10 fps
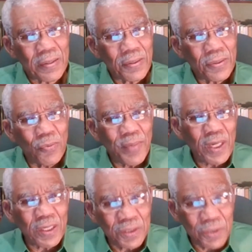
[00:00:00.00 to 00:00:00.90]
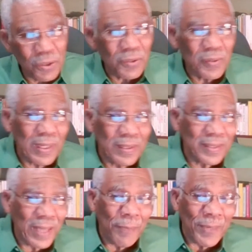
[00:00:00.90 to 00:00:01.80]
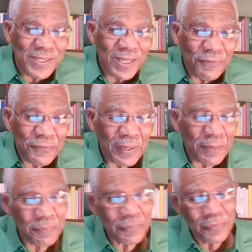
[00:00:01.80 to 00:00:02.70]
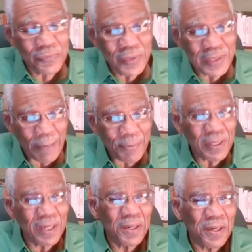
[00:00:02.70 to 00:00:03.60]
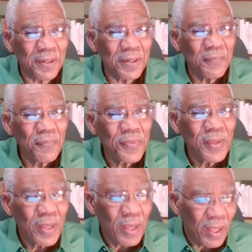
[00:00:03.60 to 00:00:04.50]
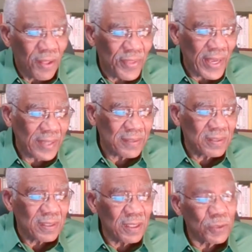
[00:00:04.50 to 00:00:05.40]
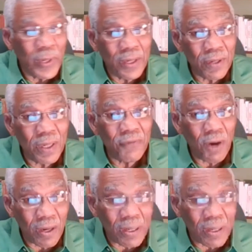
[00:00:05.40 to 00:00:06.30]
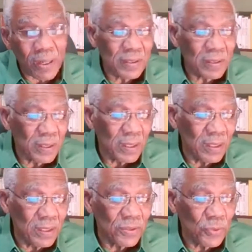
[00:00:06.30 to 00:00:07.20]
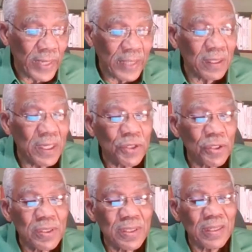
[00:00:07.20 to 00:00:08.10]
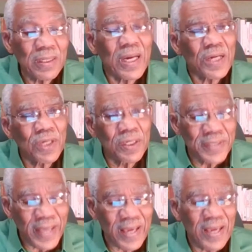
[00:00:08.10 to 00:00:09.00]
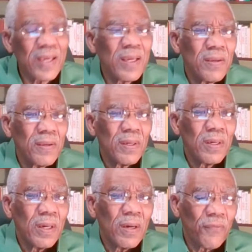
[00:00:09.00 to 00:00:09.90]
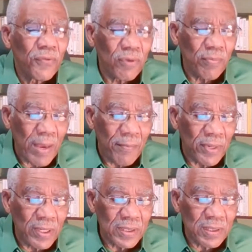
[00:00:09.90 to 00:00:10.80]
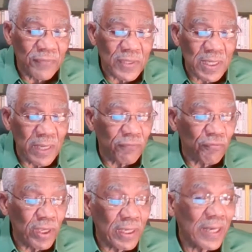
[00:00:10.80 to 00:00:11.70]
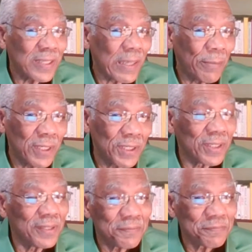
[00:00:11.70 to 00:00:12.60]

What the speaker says: You may not know, and I myself was happy to learn, that the 23rd of August is United Nations International Day for the remembrance of the slave trade and its abolition.